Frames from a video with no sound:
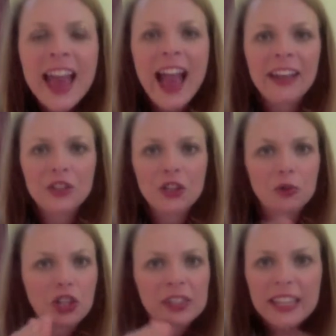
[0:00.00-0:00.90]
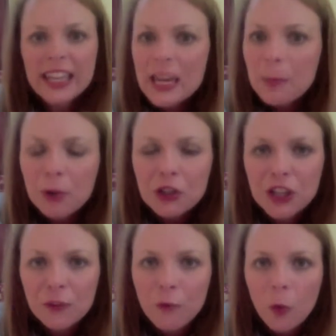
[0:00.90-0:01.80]
and to just keep
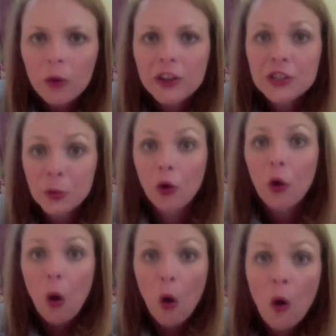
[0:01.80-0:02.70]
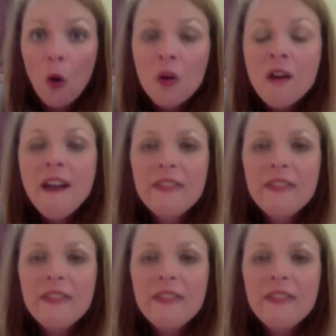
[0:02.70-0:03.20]
pushing forward to a goal